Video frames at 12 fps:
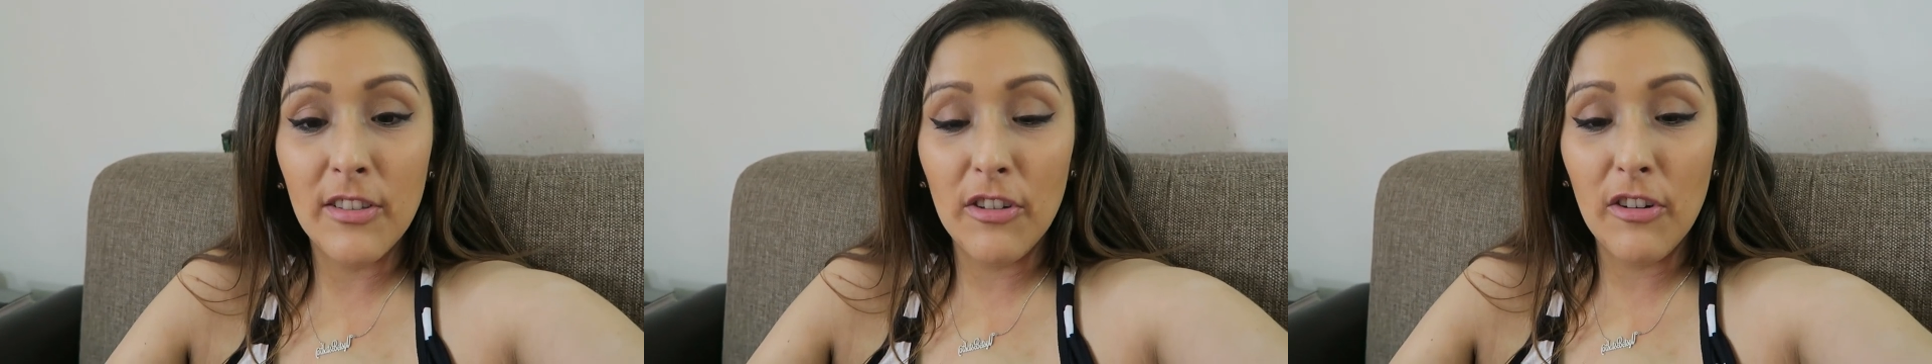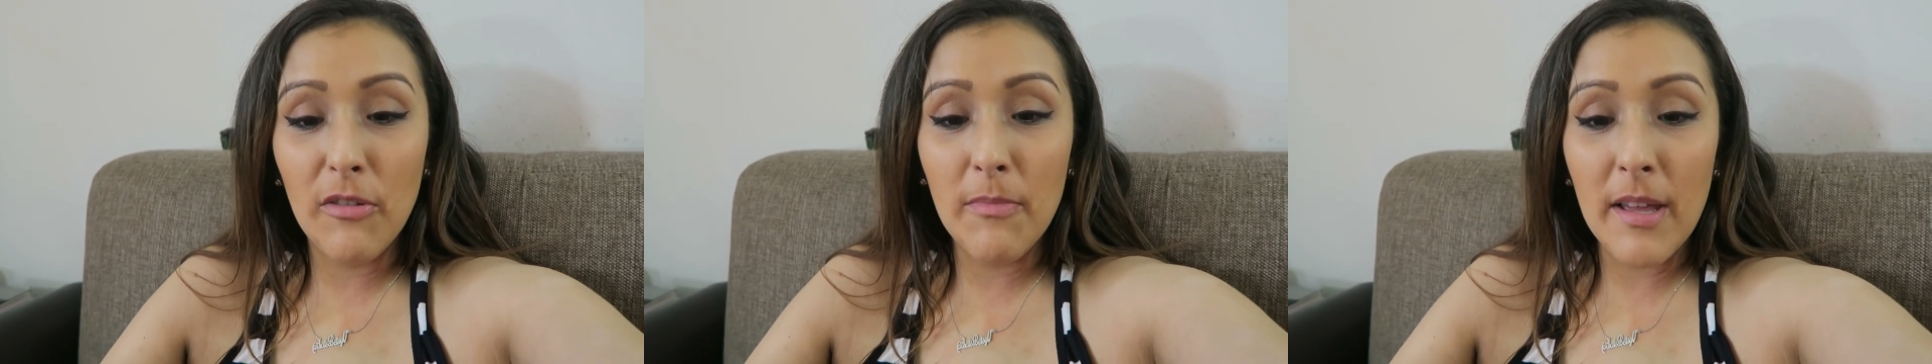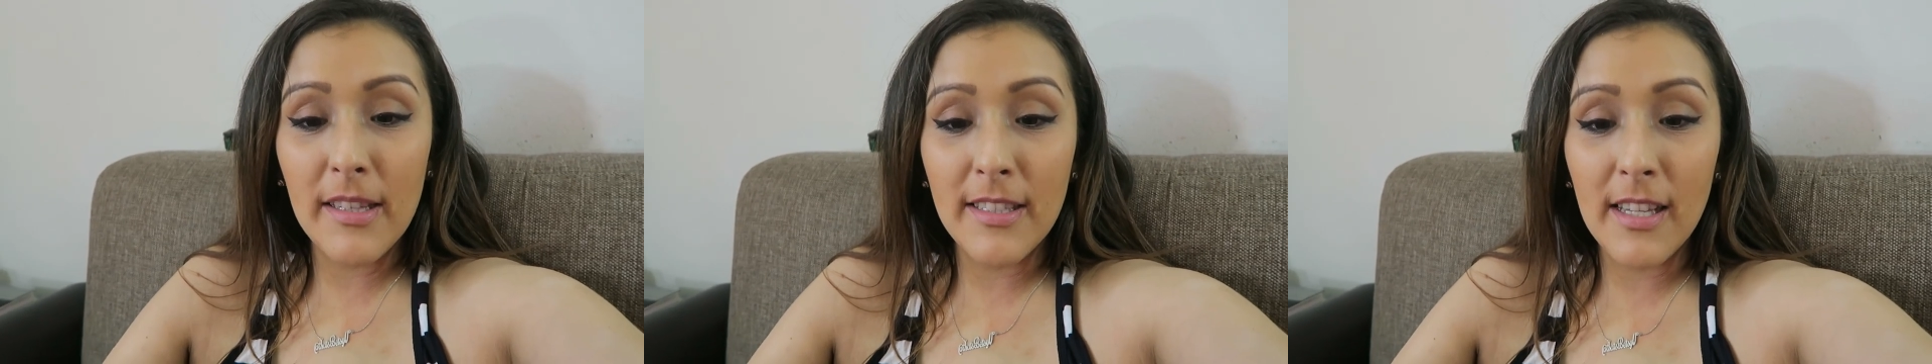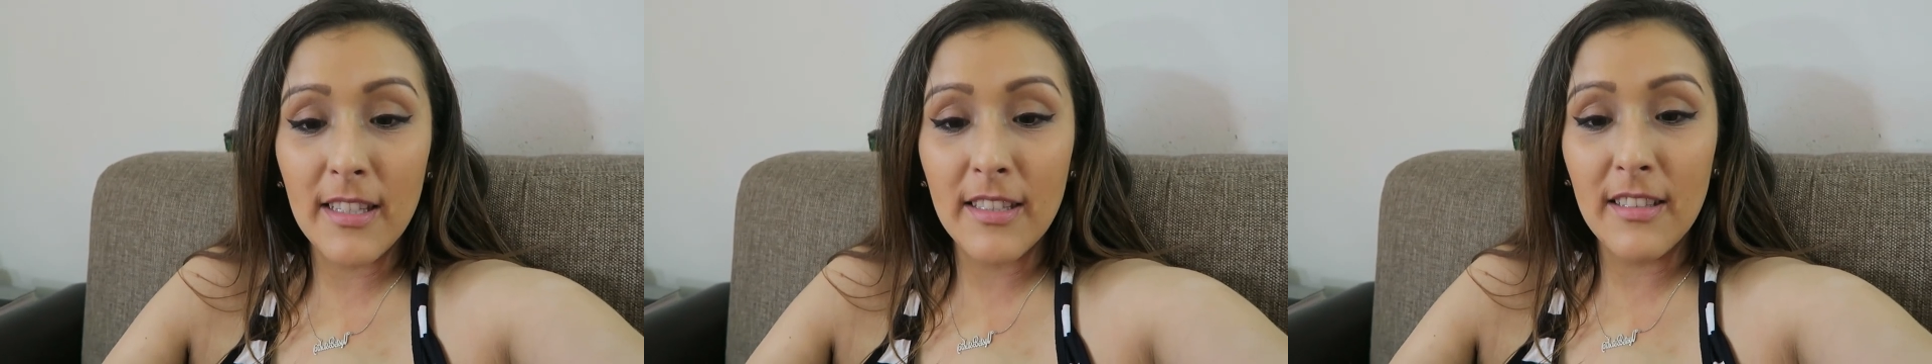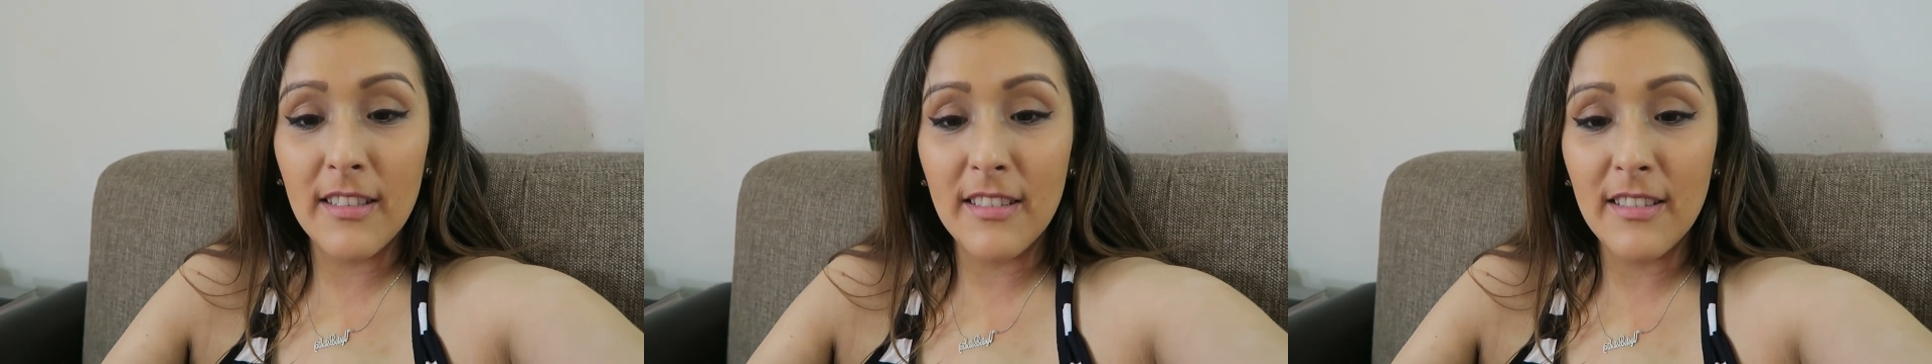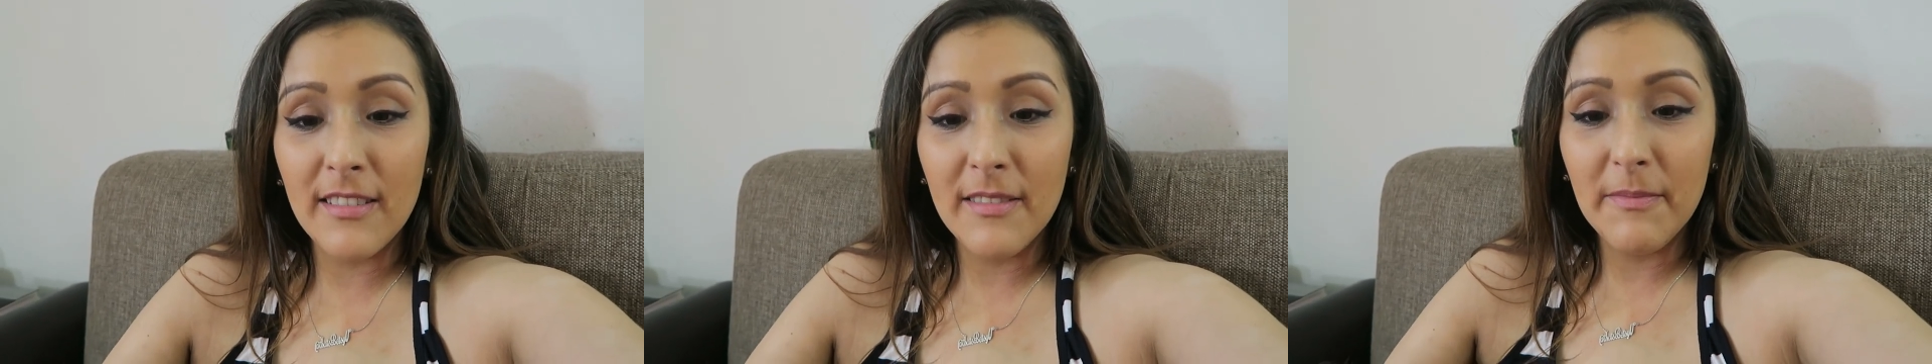Aren't all men
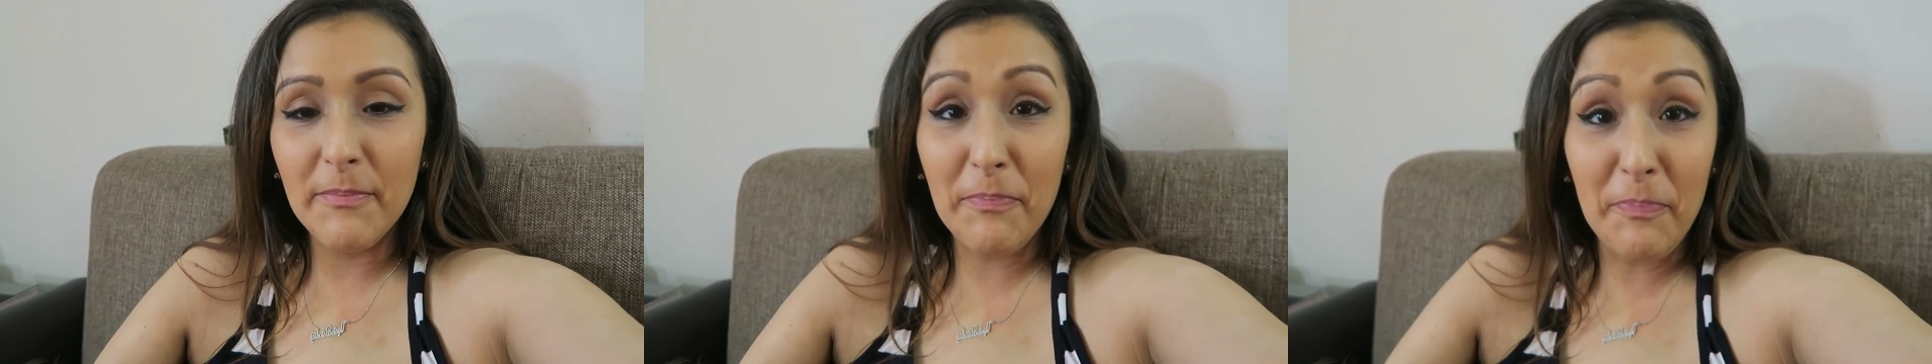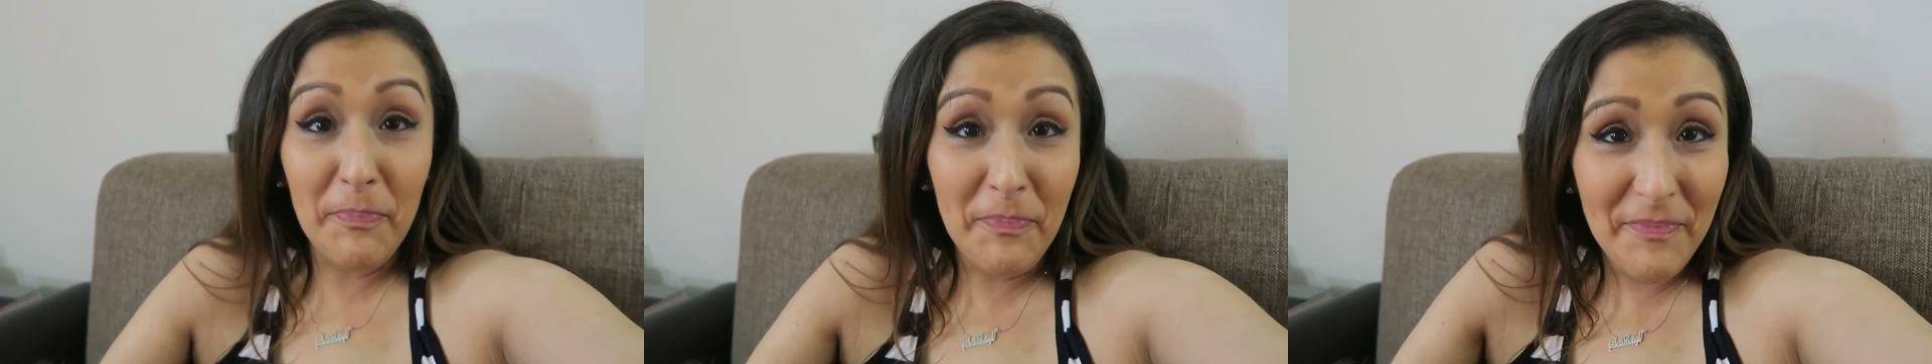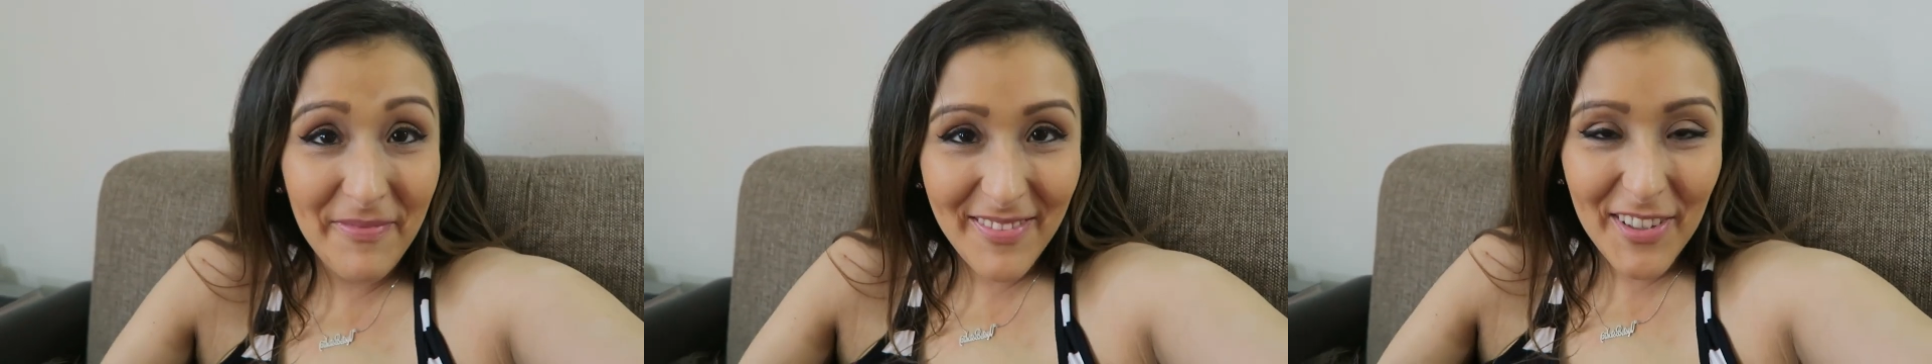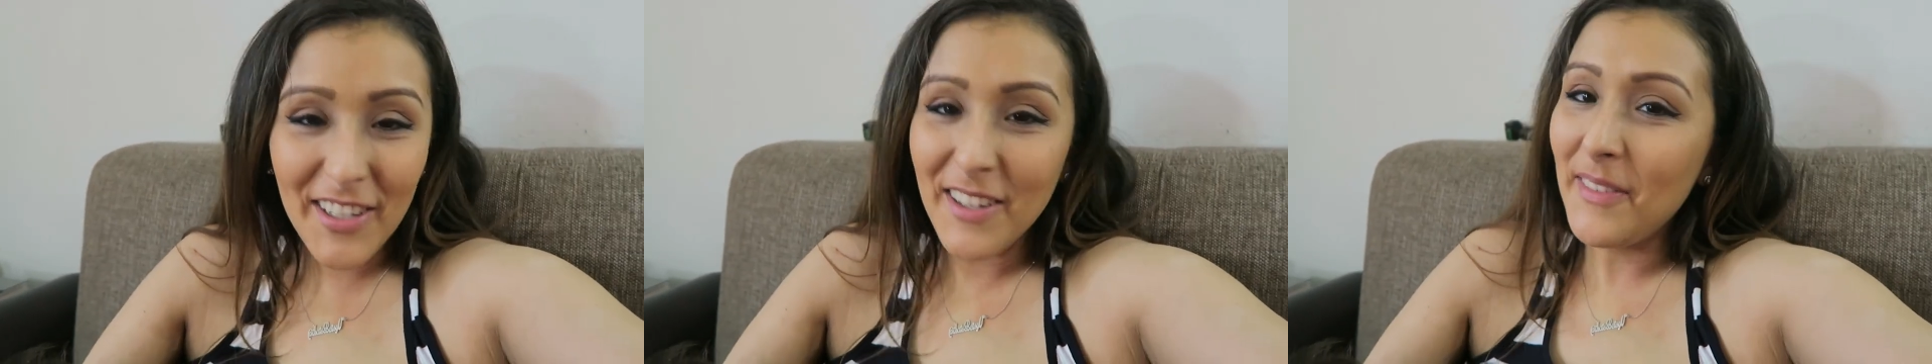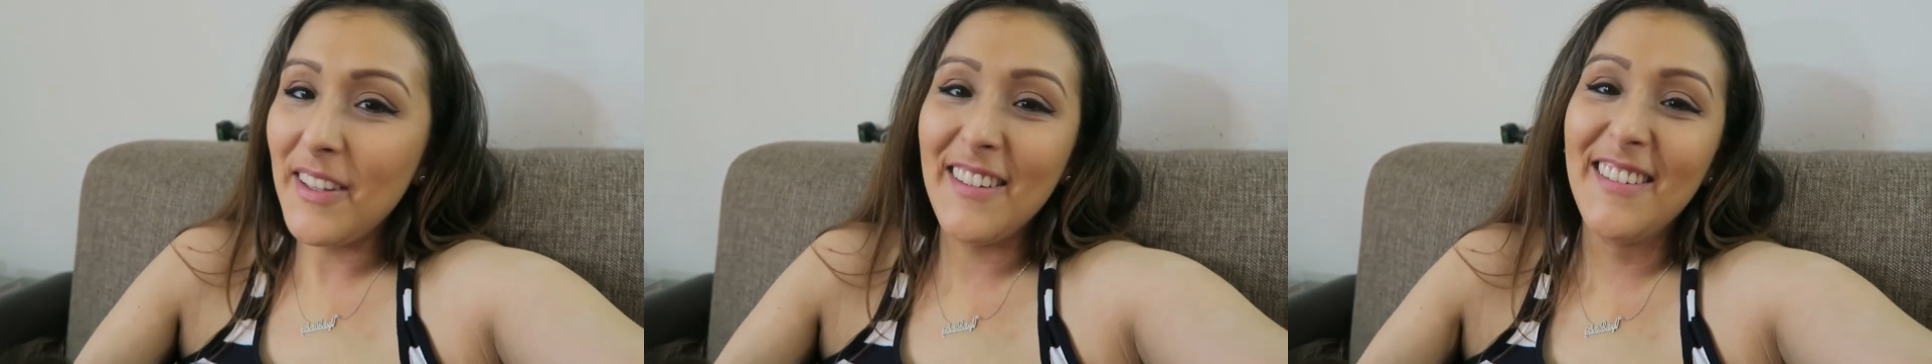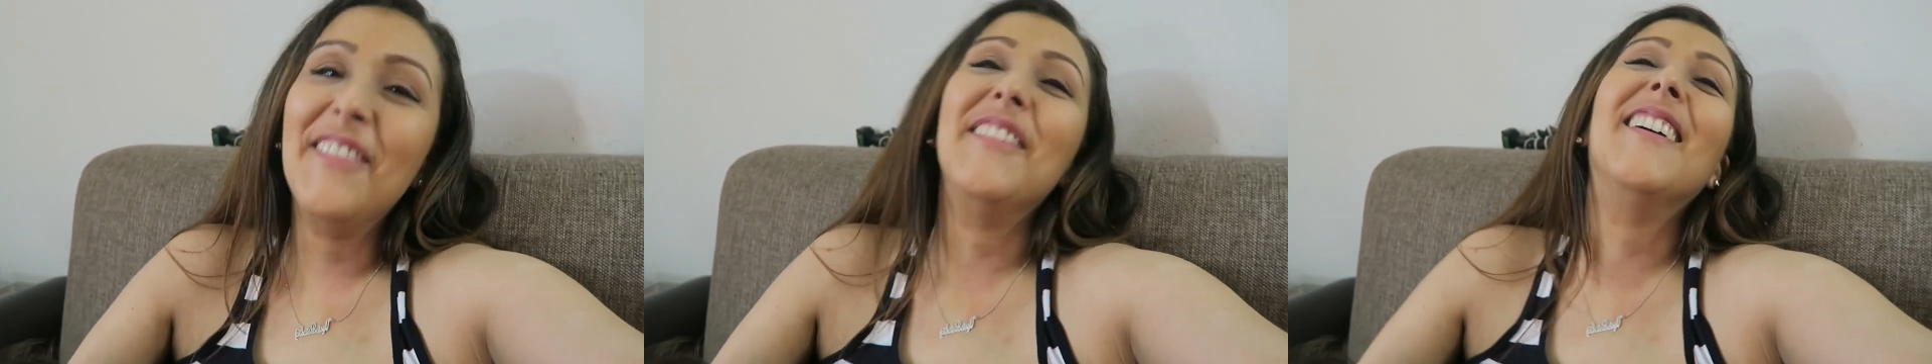sexist? Okay, I'm
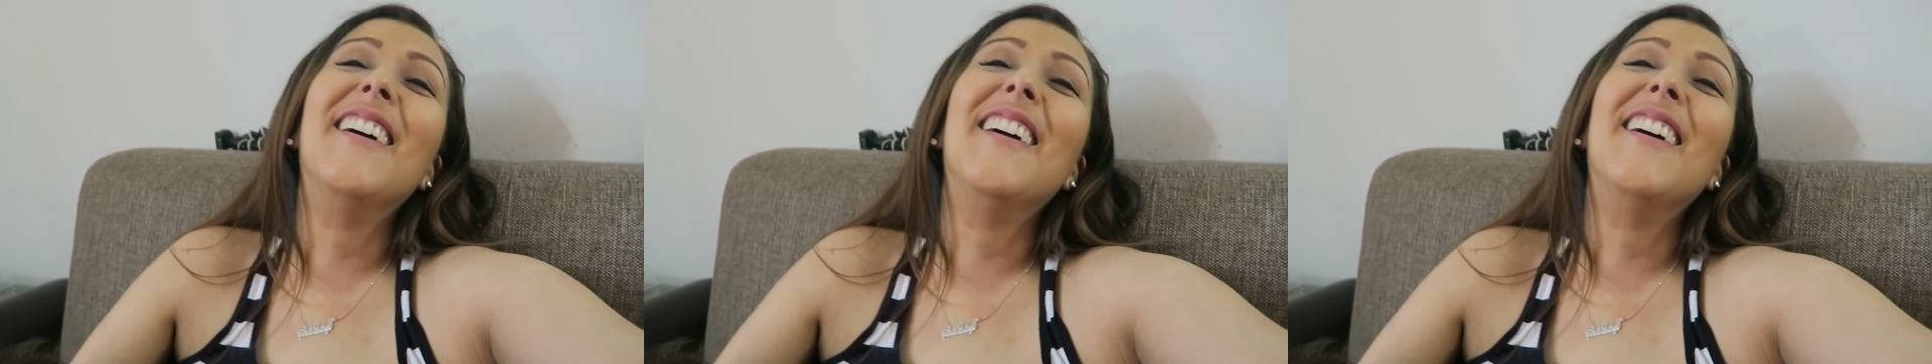not.